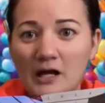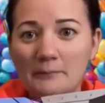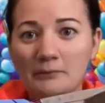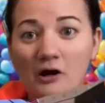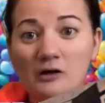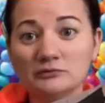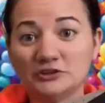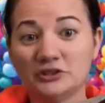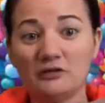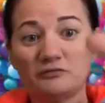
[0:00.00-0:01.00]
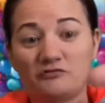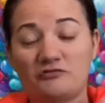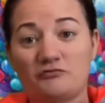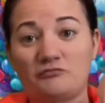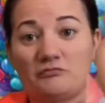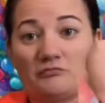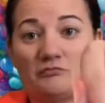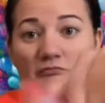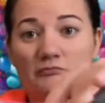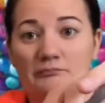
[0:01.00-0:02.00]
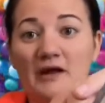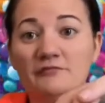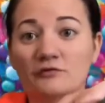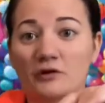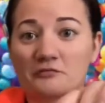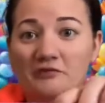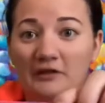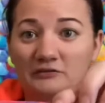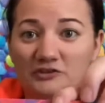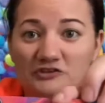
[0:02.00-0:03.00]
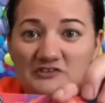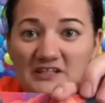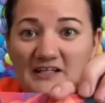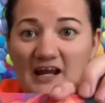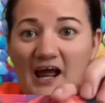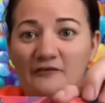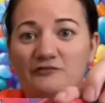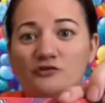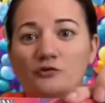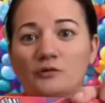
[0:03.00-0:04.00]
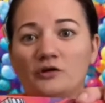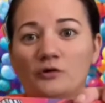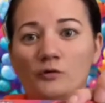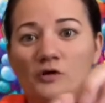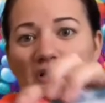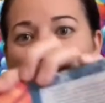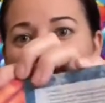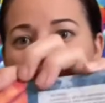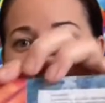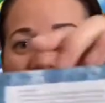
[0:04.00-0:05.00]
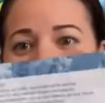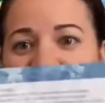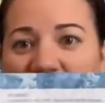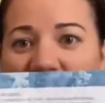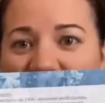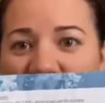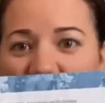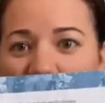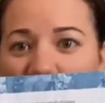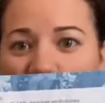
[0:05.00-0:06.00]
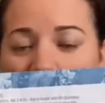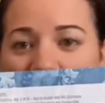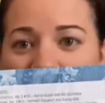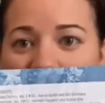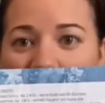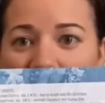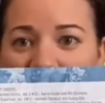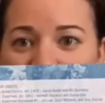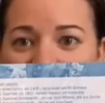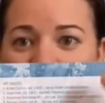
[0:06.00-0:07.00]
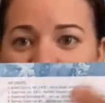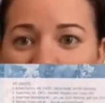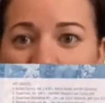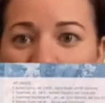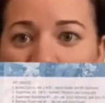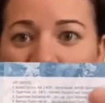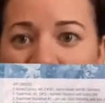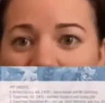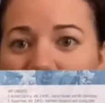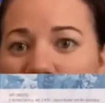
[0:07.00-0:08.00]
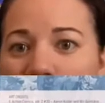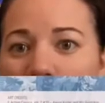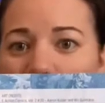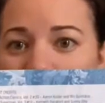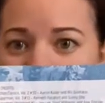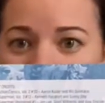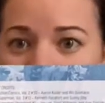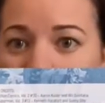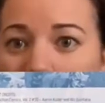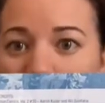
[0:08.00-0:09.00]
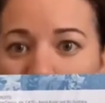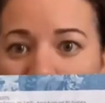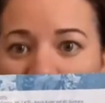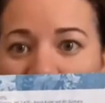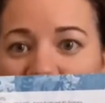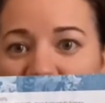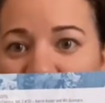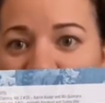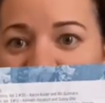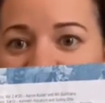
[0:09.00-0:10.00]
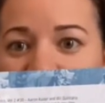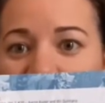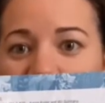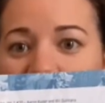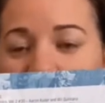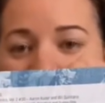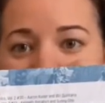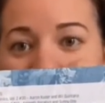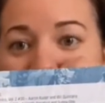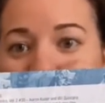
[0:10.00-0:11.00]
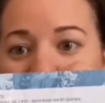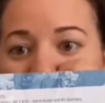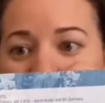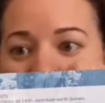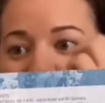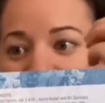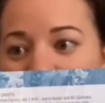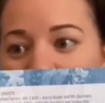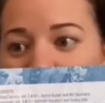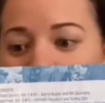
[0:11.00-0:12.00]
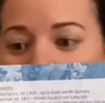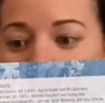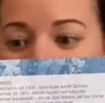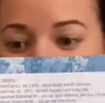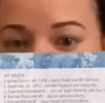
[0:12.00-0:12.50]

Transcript: But I was I was just that's what I was like. You didn't have to do it at all. So there's a list of where the, I guess, the photos had come from, from the comic book creations that is part of the 52 line.